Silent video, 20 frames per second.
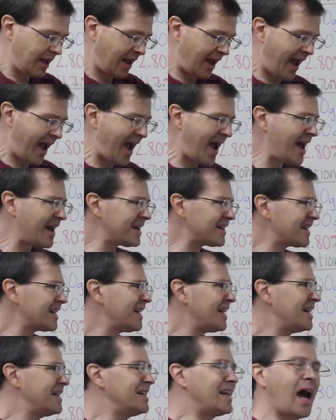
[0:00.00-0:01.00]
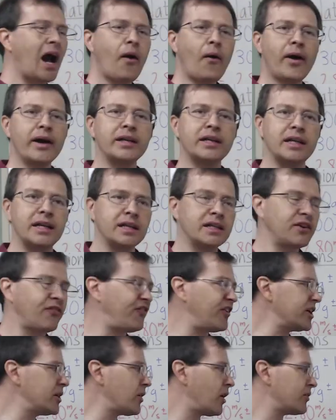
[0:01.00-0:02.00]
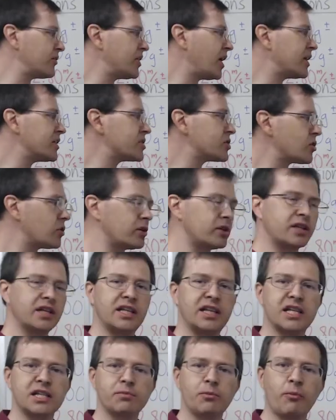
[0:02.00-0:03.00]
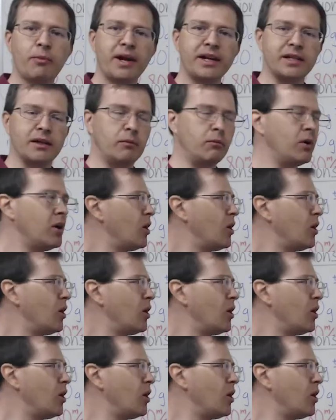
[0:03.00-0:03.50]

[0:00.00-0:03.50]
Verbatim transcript: And now I need to figure out the uncertainty in this momentum.